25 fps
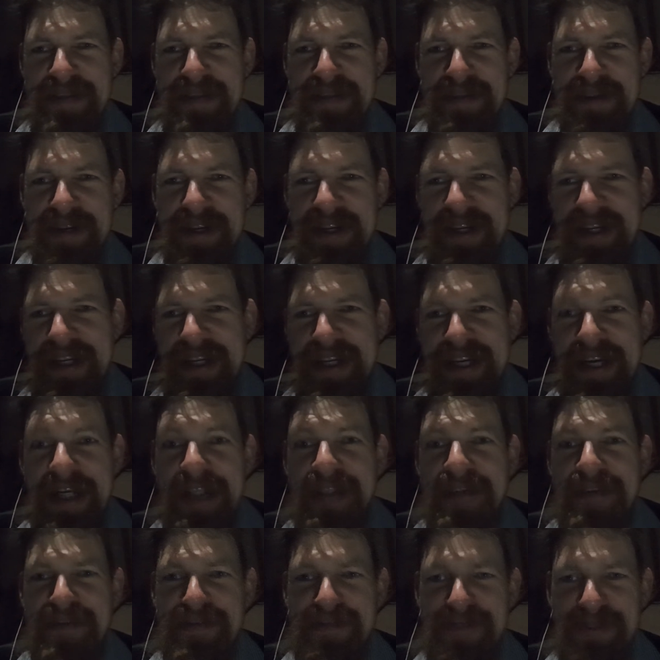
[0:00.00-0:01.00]
my
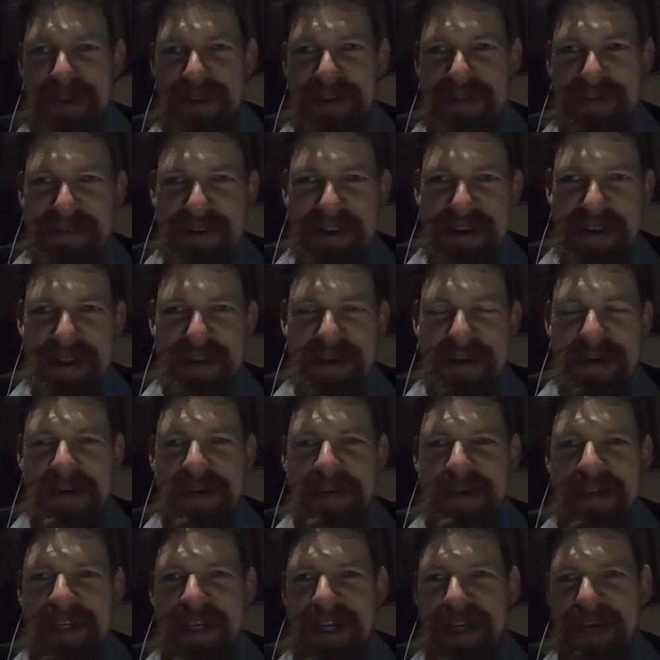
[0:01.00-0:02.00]
kind of
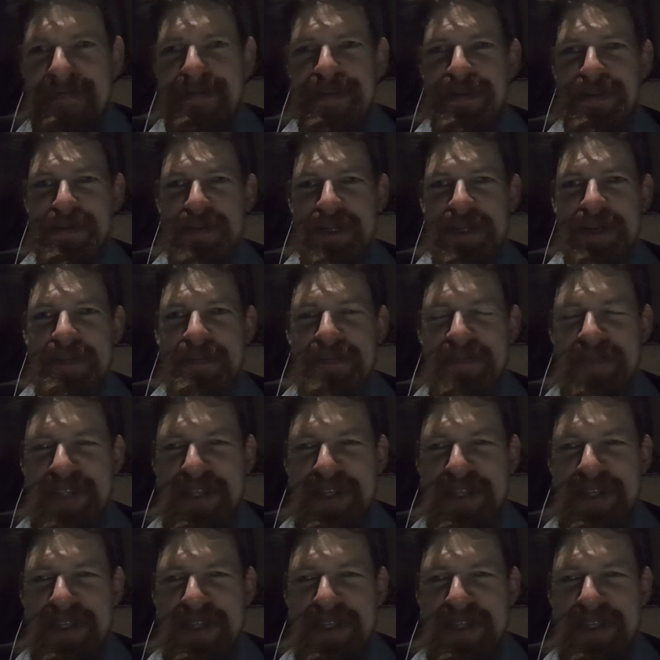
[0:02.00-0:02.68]
grandfather gave to me.